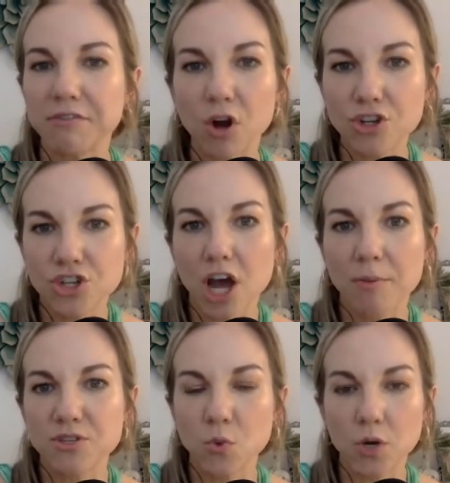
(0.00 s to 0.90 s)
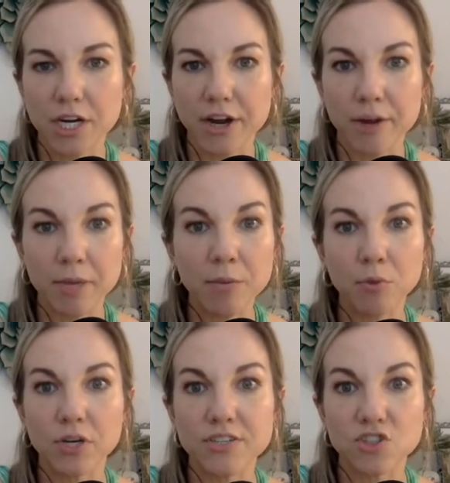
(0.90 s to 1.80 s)
Our job as ordinary
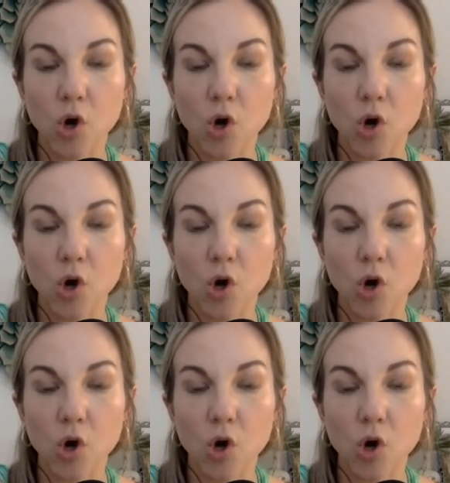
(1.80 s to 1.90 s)
people is to